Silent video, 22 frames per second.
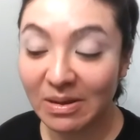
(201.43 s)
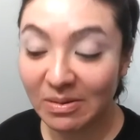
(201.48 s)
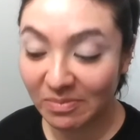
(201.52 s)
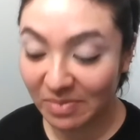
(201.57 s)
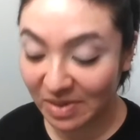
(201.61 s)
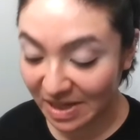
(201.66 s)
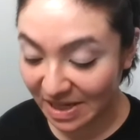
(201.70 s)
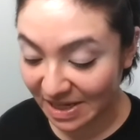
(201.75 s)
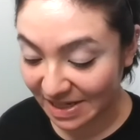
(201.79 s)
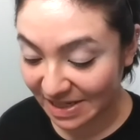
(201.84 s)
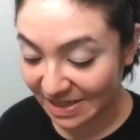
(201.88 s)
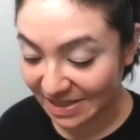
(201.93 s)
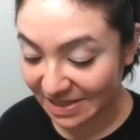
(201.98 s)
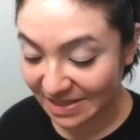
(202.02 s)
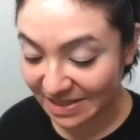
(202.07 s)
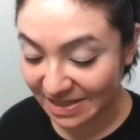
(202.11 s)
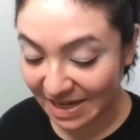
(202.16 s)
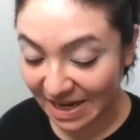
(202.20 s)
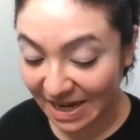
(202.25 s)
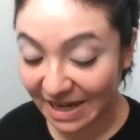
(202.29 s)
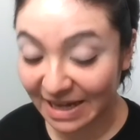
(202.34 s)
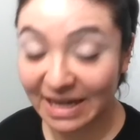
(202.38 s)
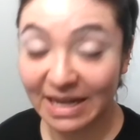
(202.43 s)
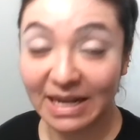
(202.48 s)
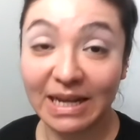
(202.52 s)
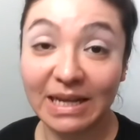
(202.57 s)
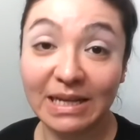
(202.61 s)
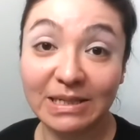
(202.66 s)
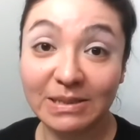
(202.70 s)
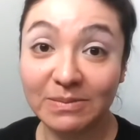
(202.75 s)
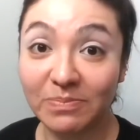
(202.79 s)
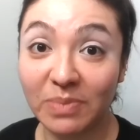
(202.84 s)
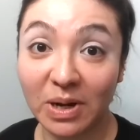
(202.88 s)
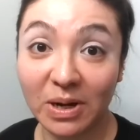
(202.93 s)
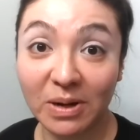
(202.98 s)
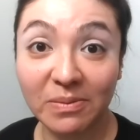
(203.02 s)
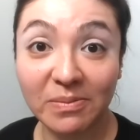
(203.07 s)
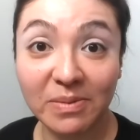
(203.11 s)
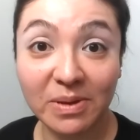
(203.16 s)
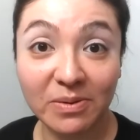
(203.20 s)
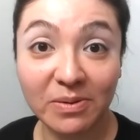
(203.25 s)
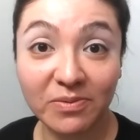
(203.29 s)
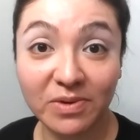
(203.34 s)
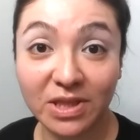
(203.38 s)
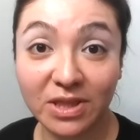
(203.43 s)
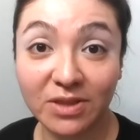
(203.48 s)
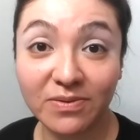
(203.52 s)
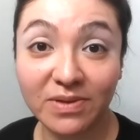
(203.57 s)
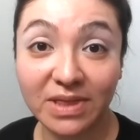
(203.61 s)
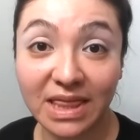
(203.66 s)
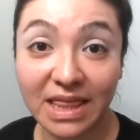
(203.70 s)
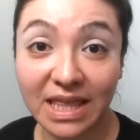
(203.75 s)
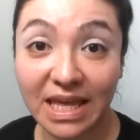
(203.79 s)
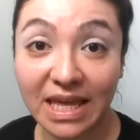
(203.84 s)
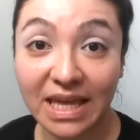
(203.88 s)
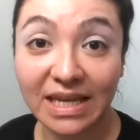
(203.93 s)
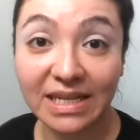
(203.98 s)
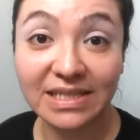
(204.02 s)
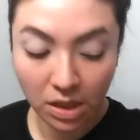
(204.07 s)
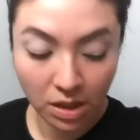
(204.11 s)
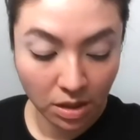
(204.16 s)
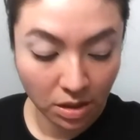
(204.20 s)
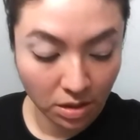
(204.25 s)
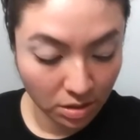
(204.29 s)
because I could experiment with new things.